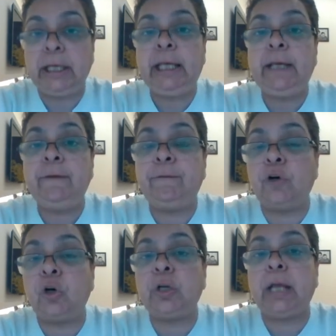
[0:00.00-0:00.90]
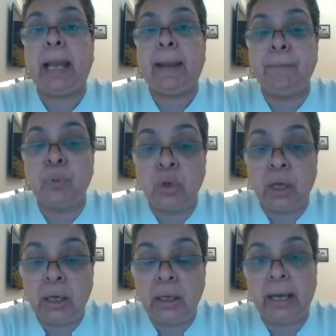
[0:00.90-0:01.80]
E for
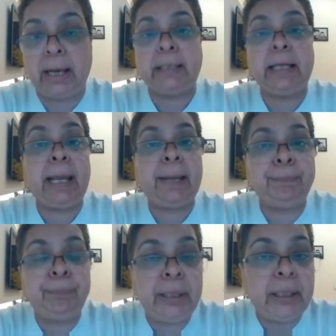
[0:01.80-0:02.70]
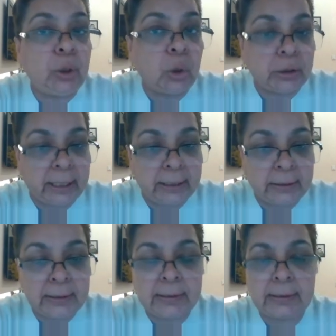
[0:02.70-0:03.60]
Ebola and
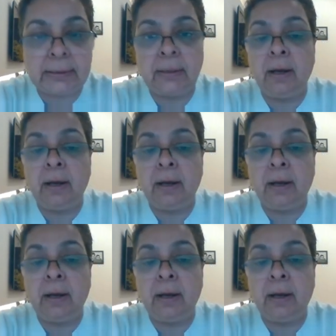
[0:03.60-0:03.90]
epiglottitis,